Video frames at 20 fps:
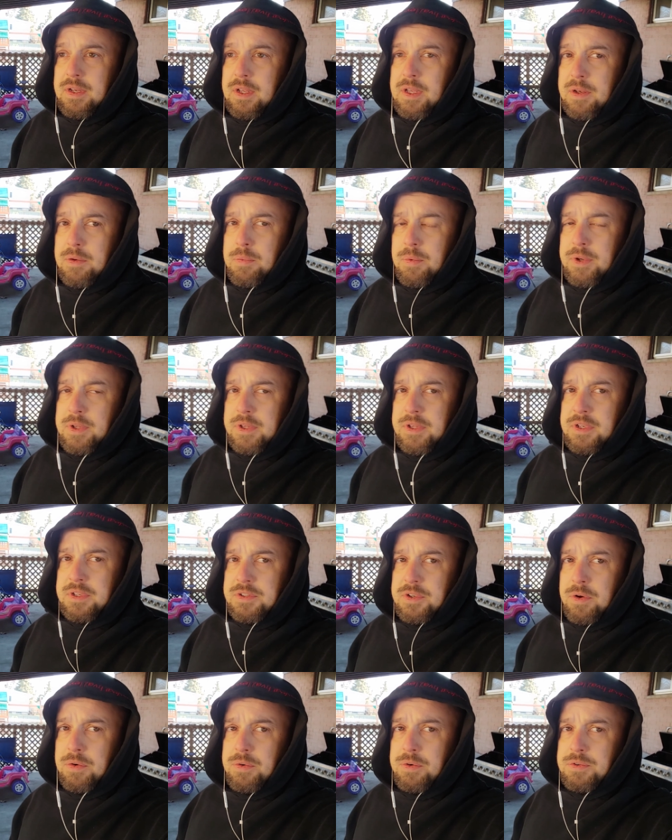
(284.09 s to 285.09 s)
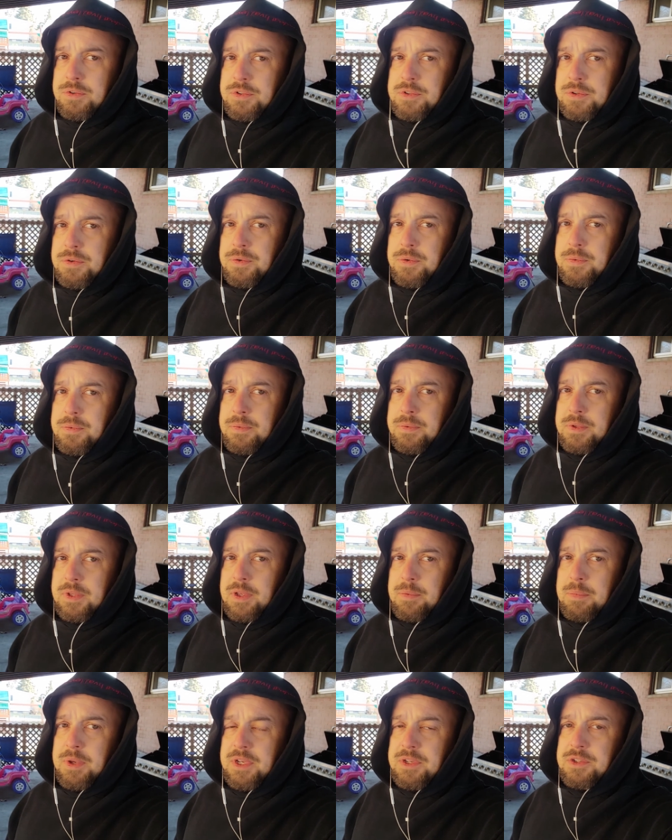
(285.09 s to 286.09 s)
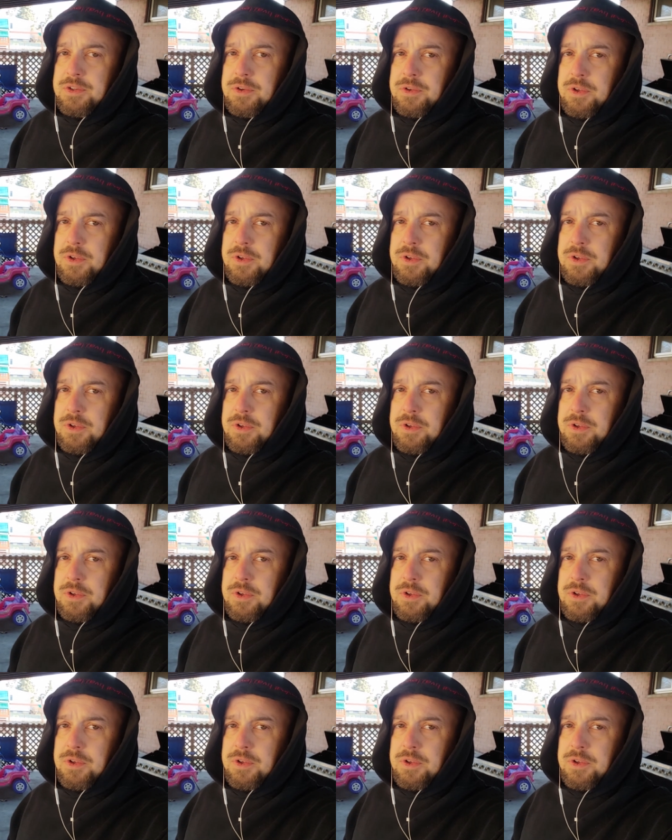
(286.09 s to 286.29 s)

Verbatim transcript: And what did these owners do? They made sure